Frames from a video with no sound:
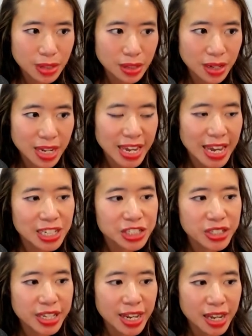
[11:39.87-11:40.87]
I
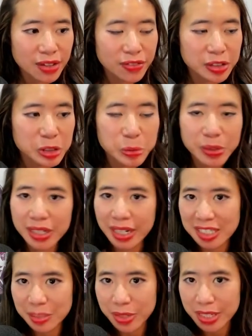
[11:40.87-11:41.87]
actually have a little bit of
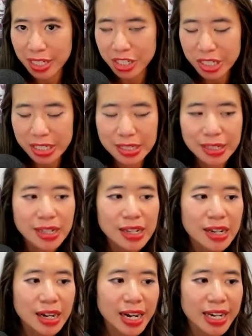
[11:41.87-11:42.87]
customization.
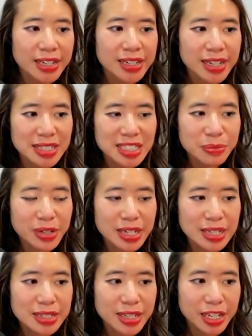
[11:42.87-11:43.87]
I can
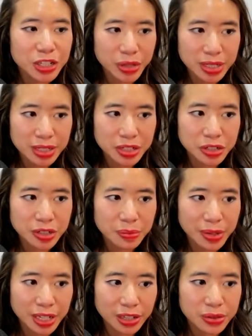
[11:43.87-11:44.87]
customize a transition
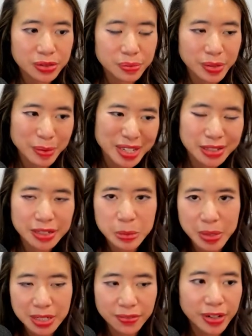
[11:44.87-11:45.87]
by basically
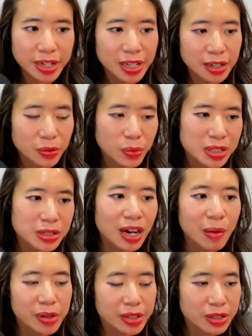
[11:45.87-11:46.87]
specifying what's
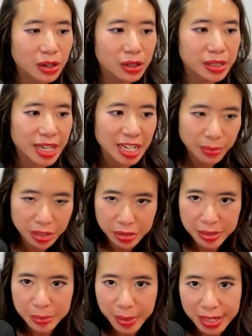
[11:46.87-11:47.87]
commonly called
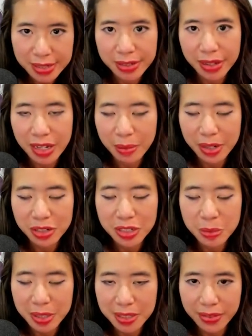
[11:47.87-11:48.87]
animation specs, animation
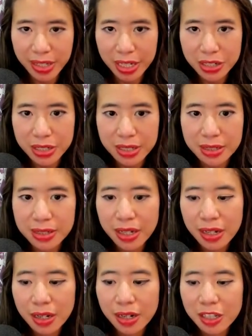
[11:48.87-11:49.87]
specifications.
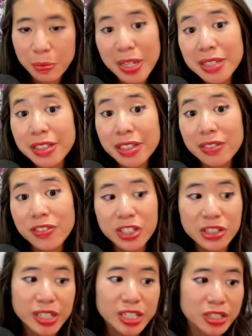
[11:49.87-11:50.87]
They're basically
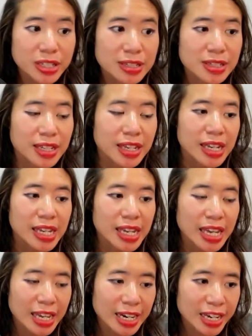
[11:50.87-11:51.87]
configurations.
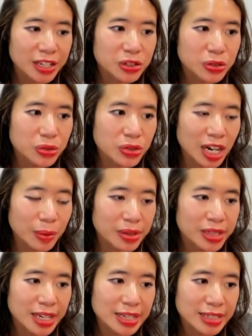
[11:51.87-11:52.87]
And I can do common
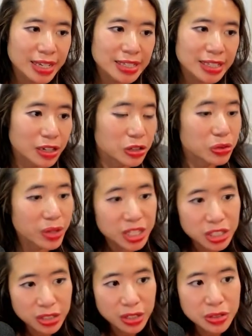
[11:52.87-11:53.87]
things like set a
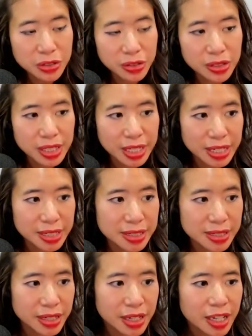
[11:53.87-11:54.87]
duration on certain
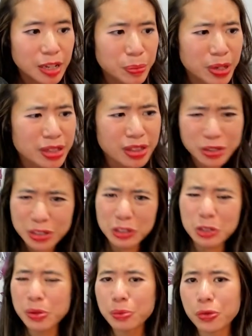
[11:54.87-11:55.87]
things. But there's a
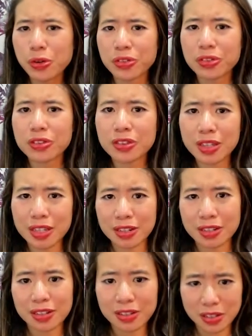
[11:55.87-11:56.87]
little bit more
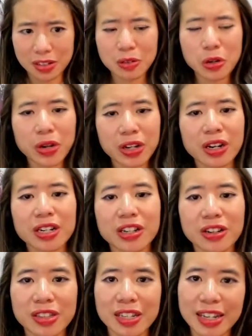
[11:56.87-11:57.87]
than going on
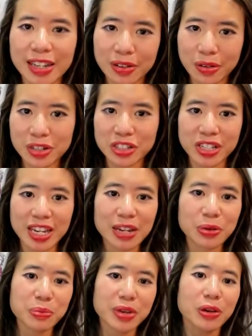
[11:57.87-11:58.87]
here than I originally had
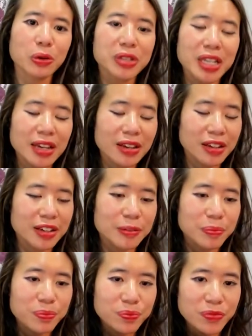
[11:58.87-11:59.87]
with my old
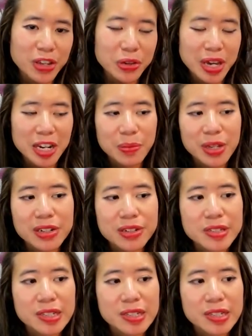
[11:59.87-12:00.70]
value animators.